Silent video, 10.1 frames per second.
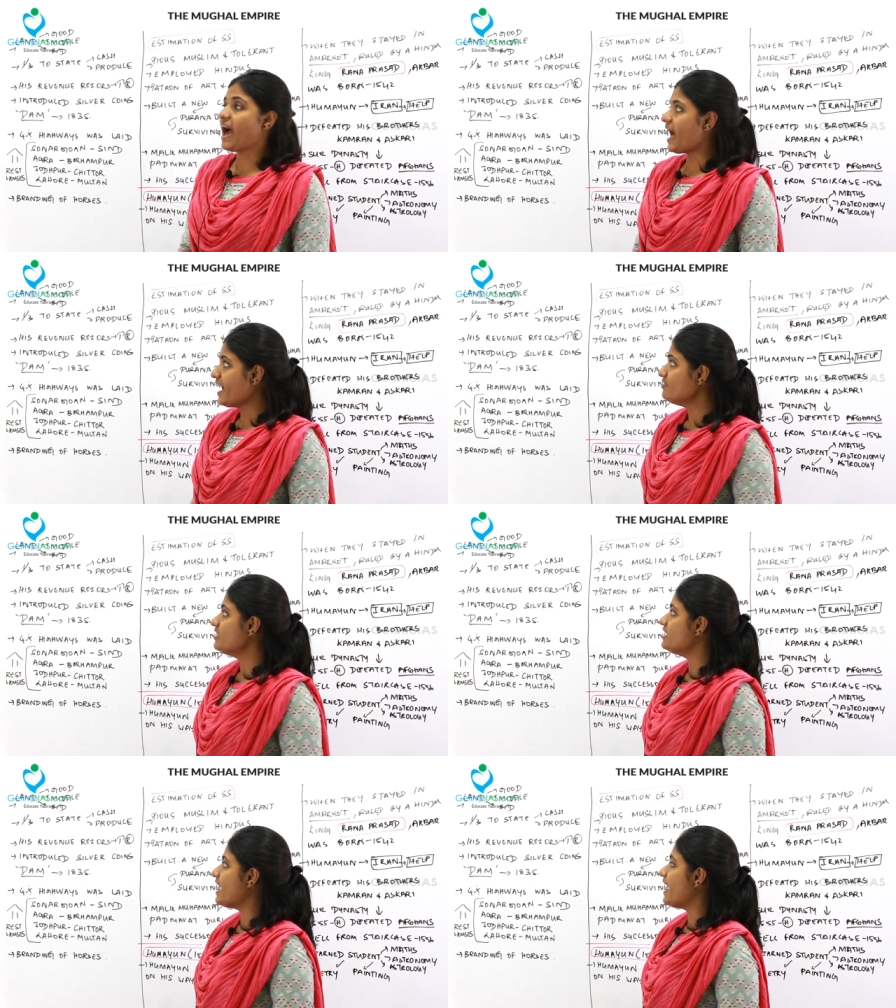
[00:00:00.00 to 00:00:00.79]
and
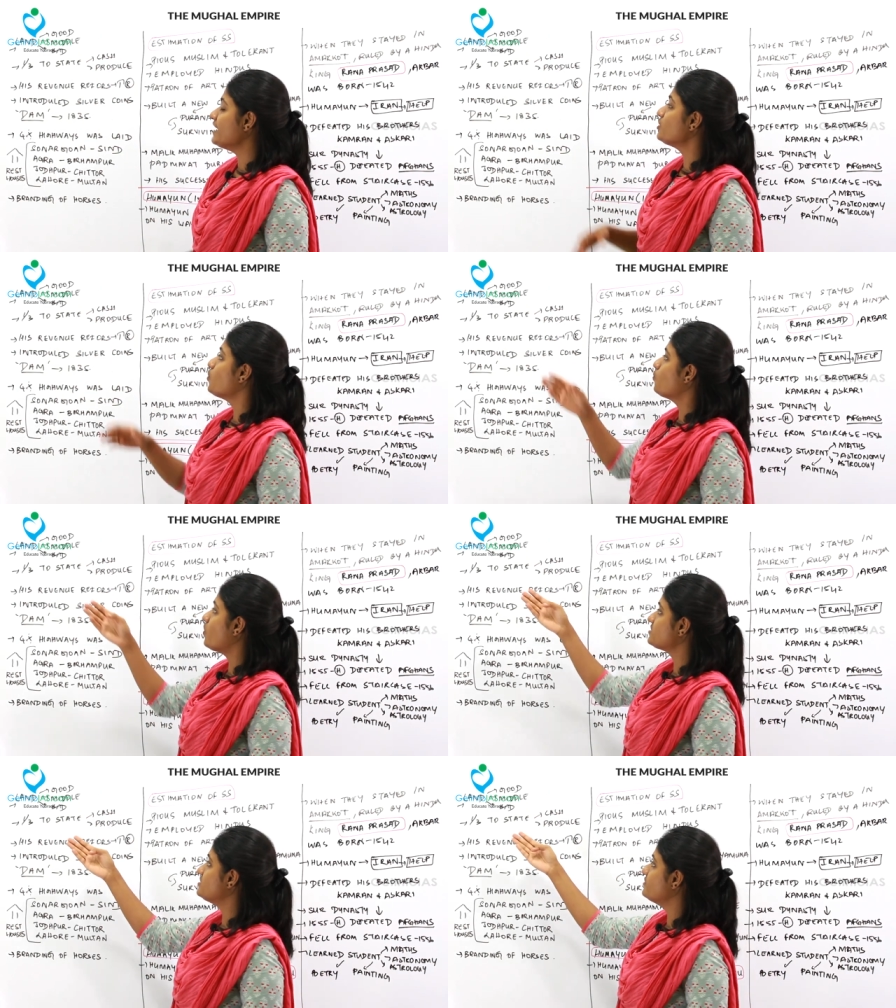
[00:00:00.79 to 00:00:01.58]
the land
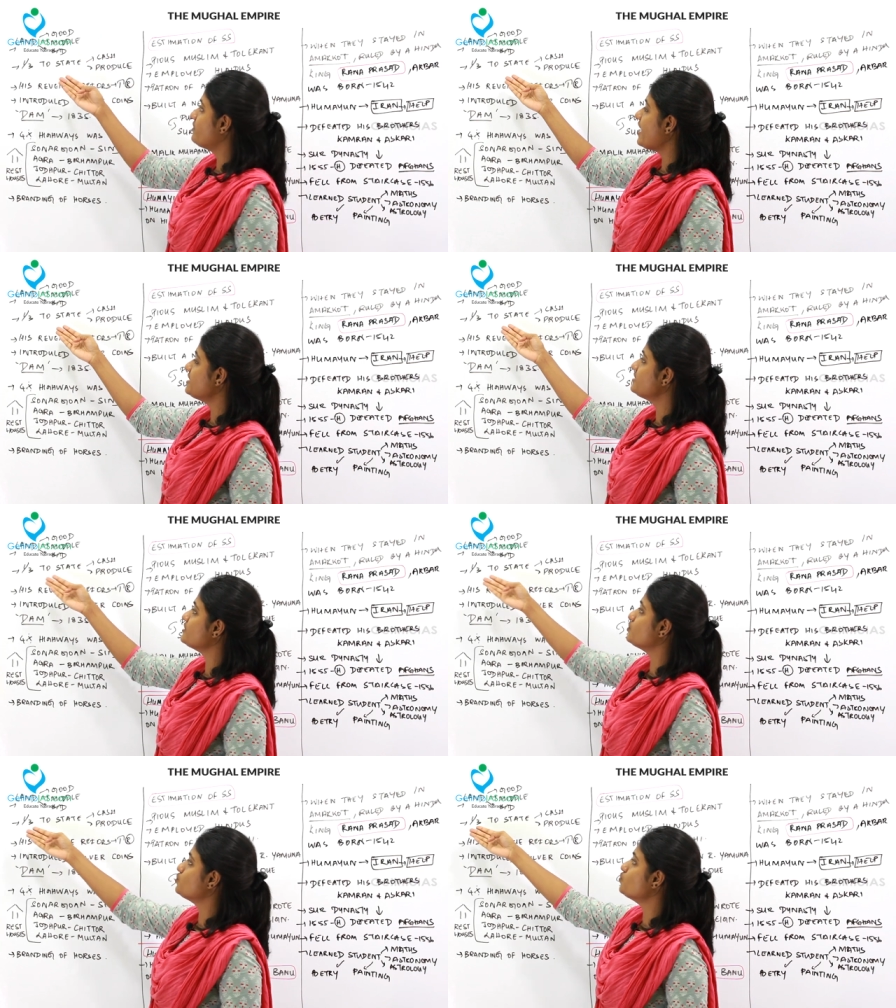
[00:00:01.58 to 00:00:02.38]
was divided
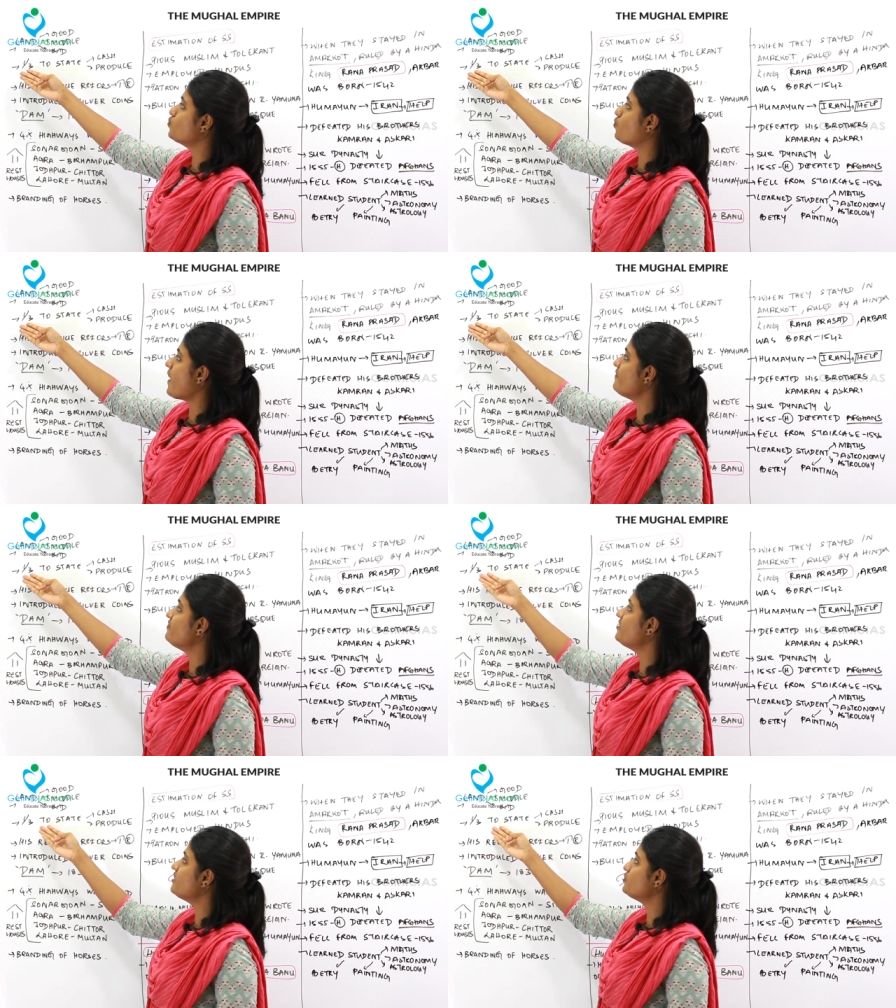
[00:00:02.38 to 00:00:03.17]
into
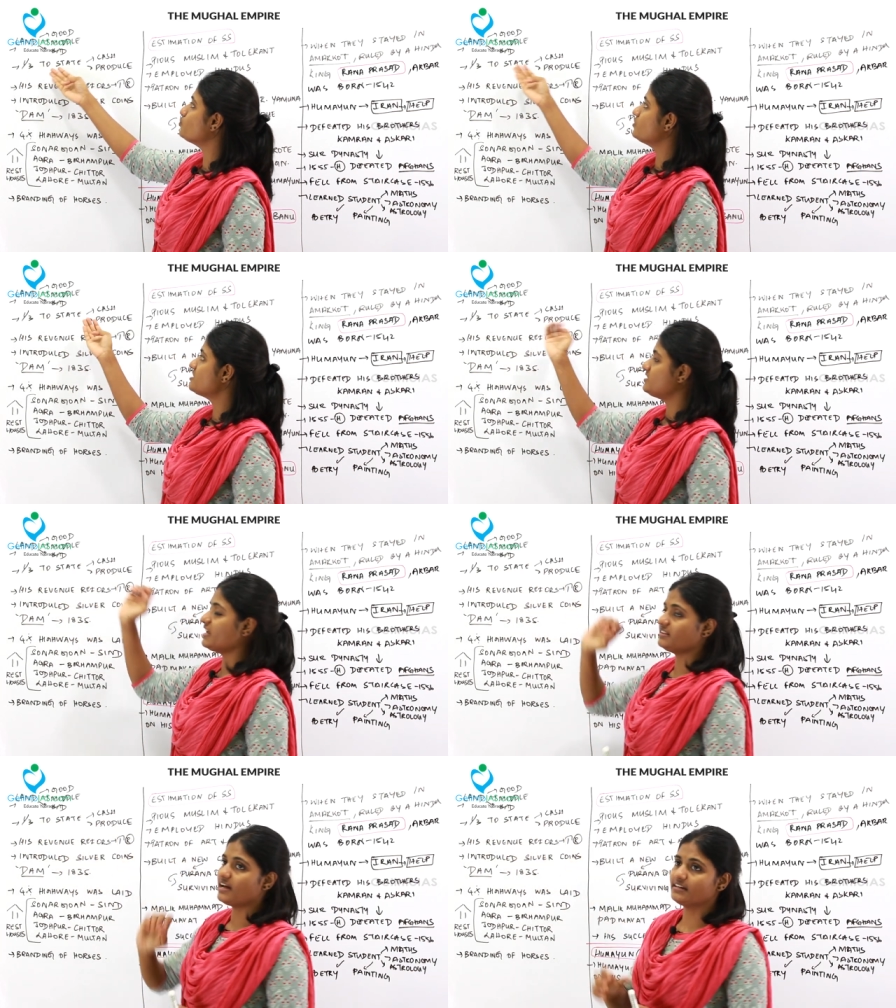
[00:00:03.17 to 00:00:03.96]
one third to the
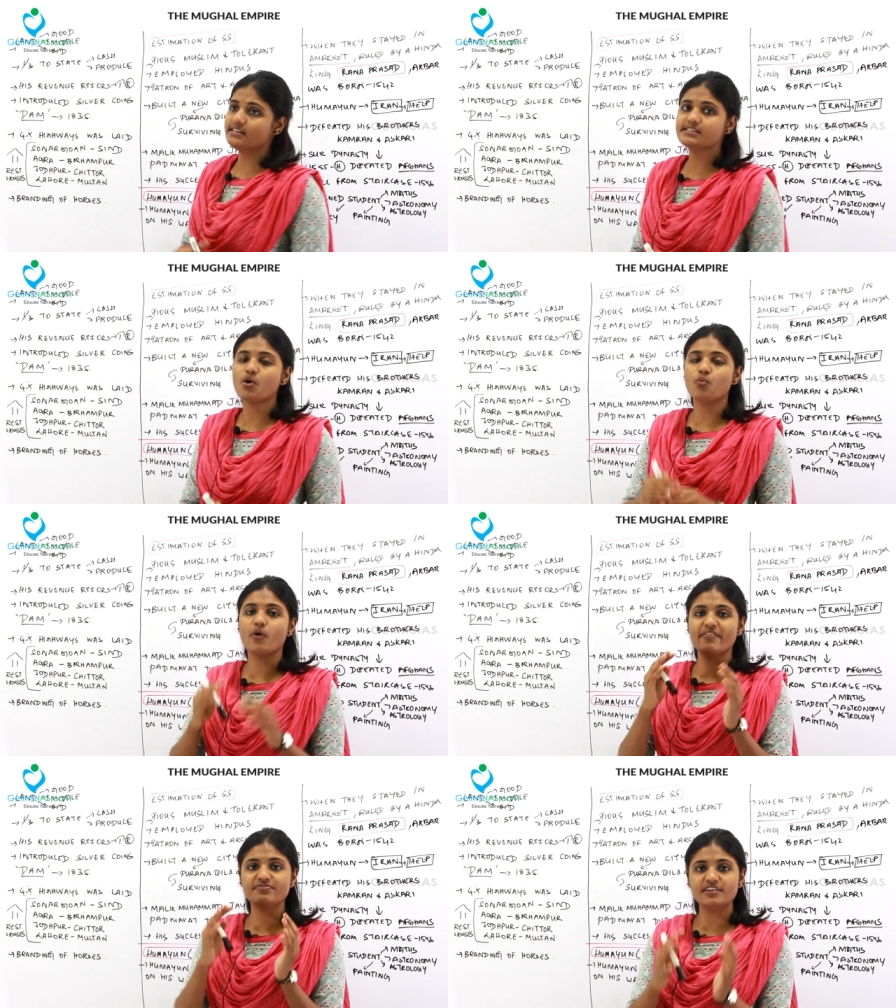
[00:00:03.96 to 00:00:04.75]
state. That is,
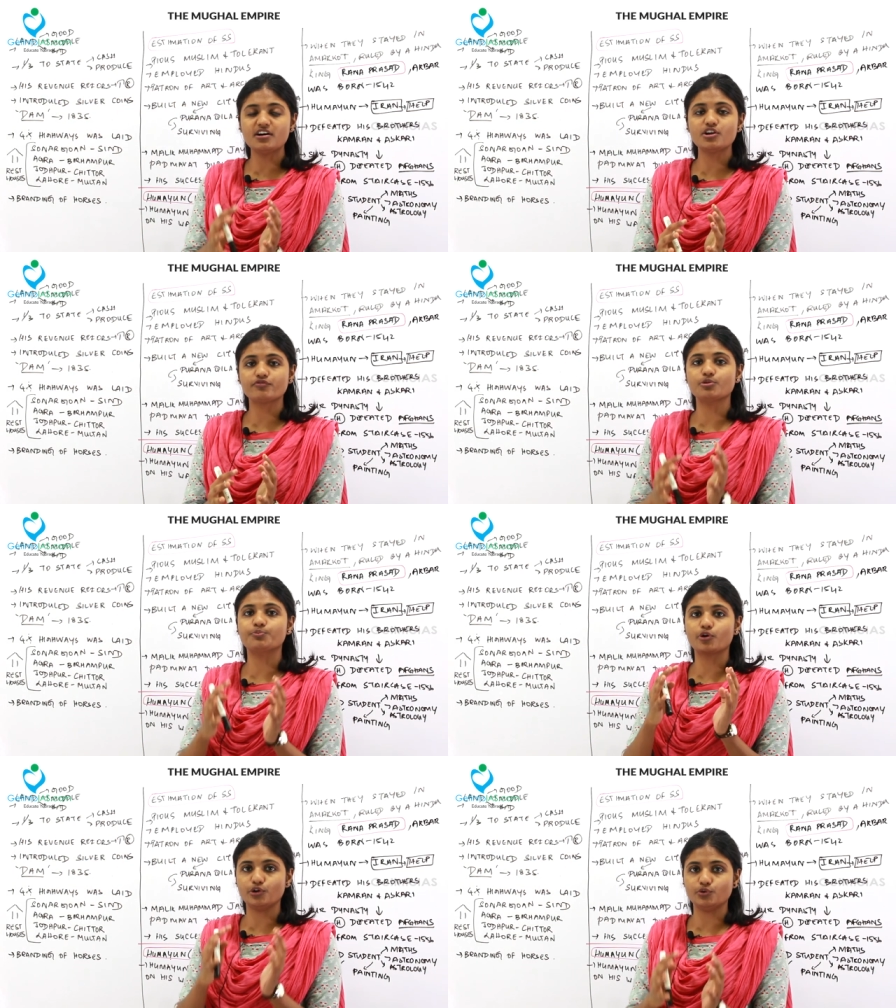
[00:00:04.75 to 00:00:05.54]
one third of the
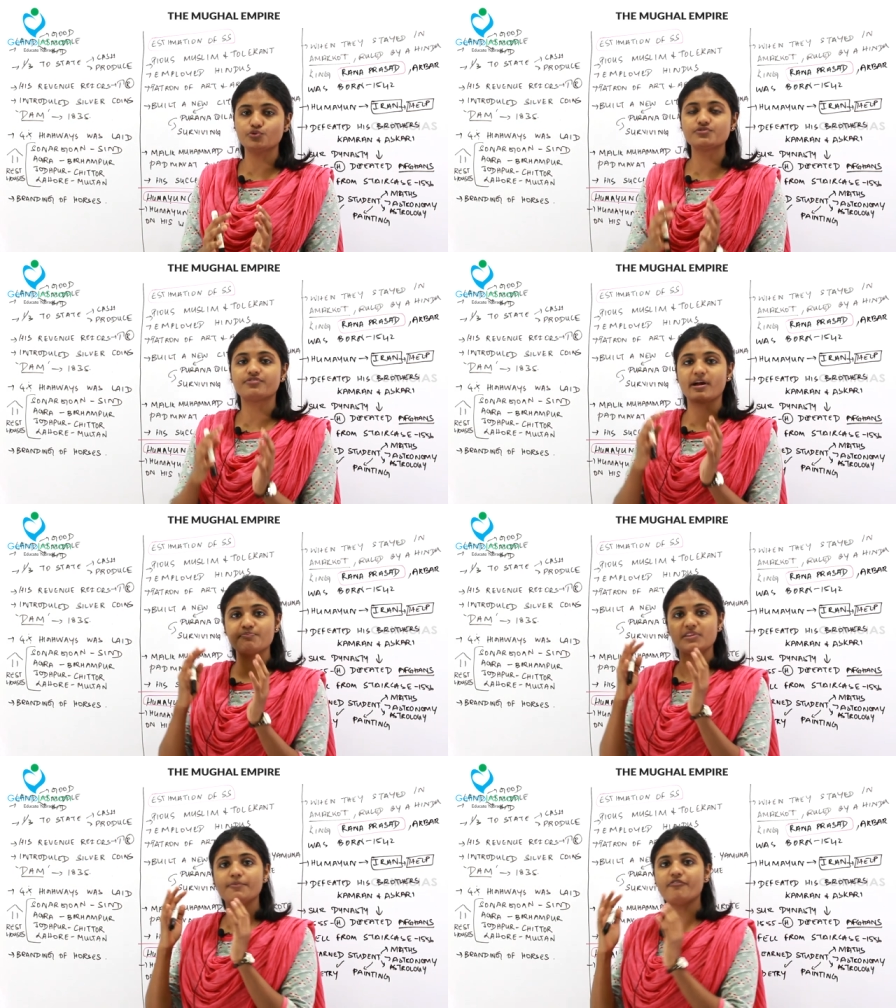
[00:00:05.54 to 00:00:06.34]
produce
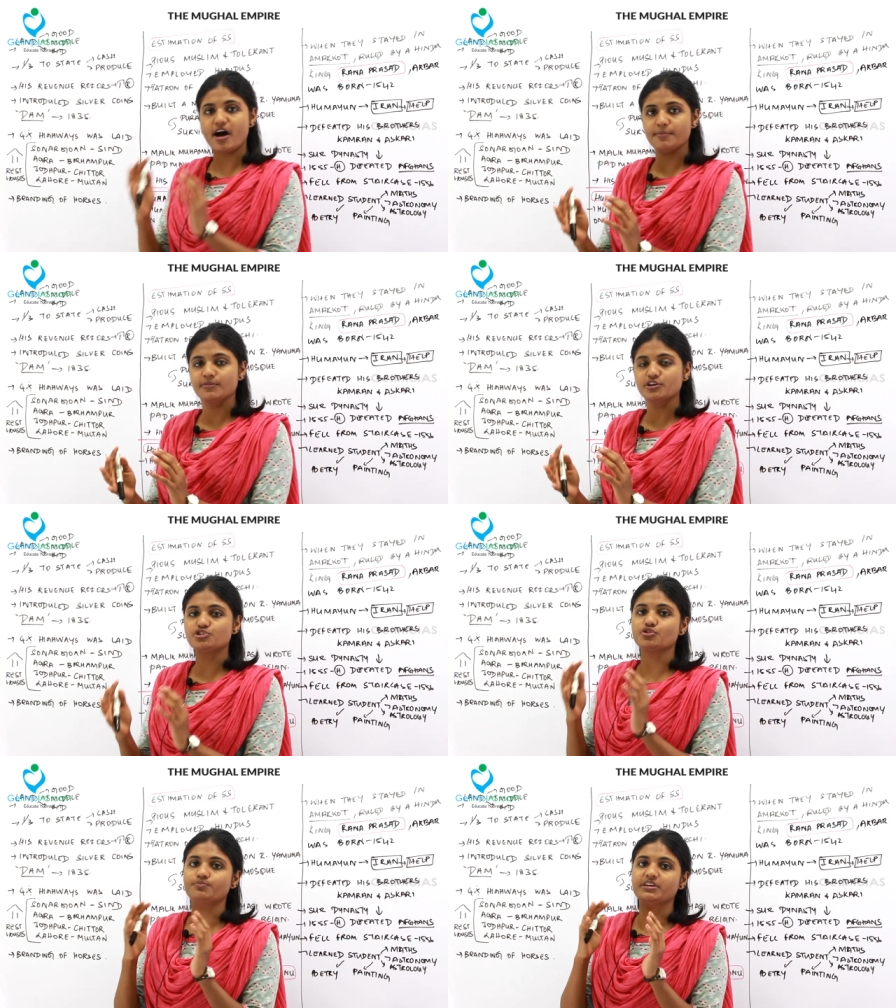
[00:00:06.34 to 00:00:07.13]
from the farmer
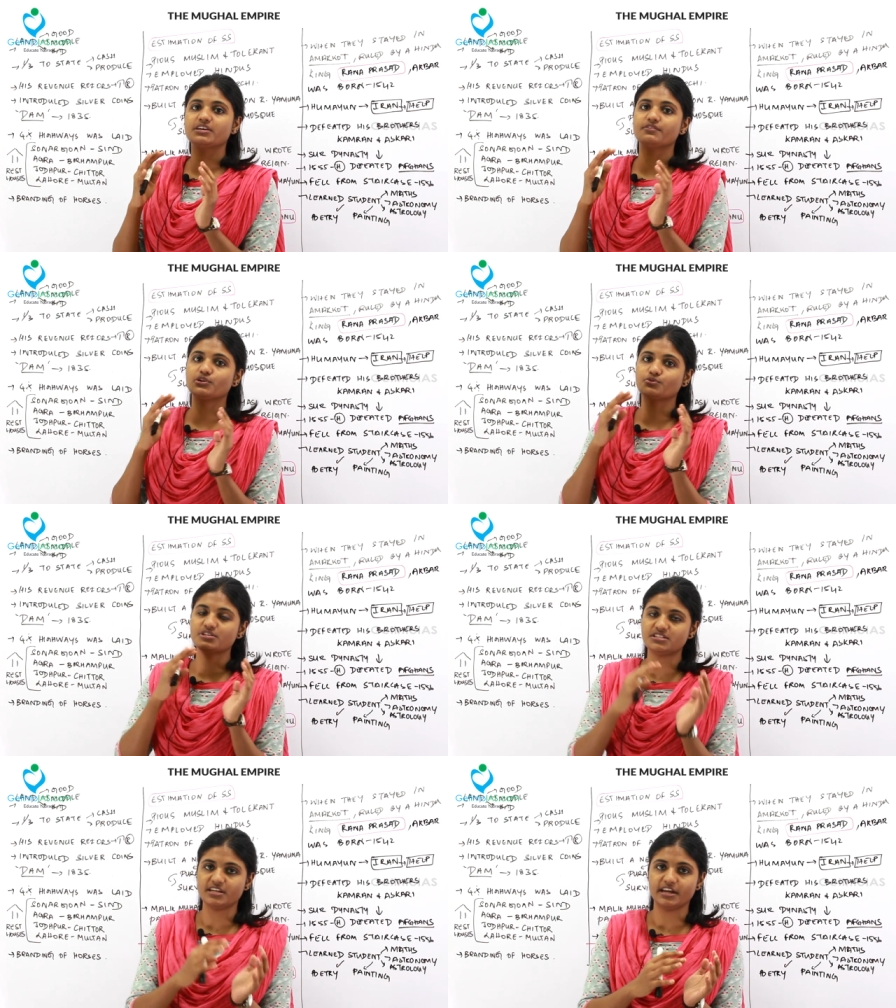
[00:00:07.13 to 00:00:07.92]
should be given to
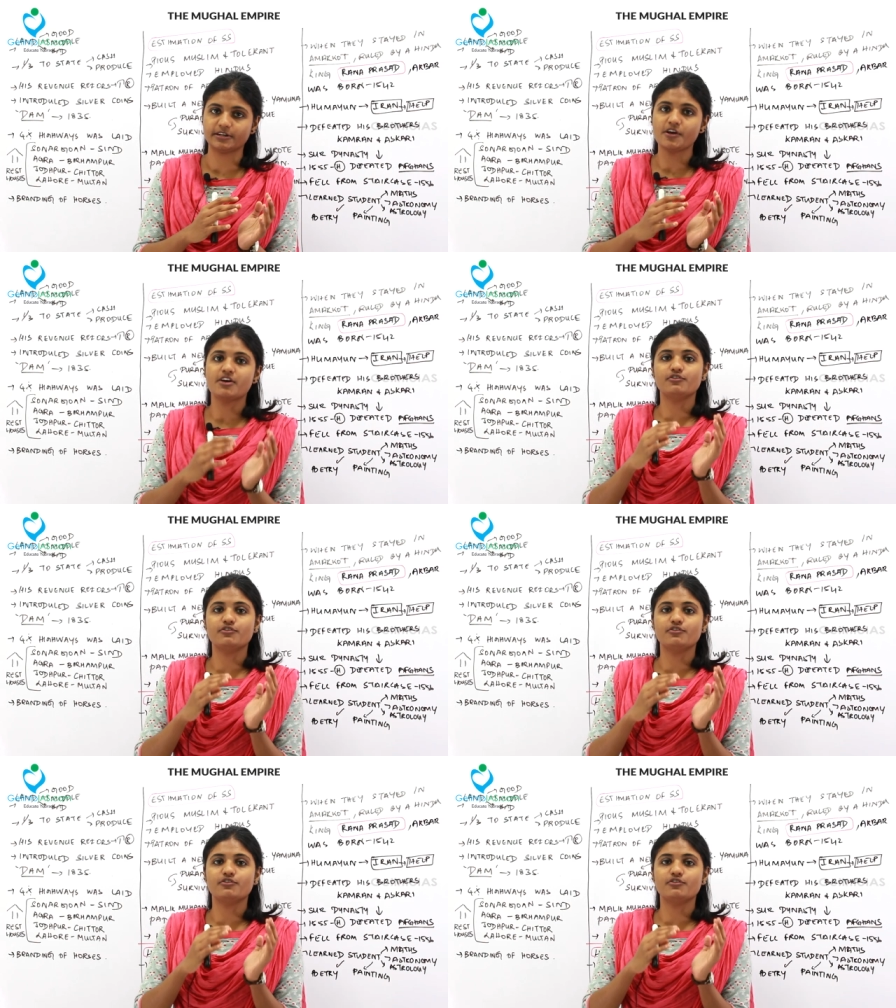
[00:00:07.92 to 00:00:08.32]
the state.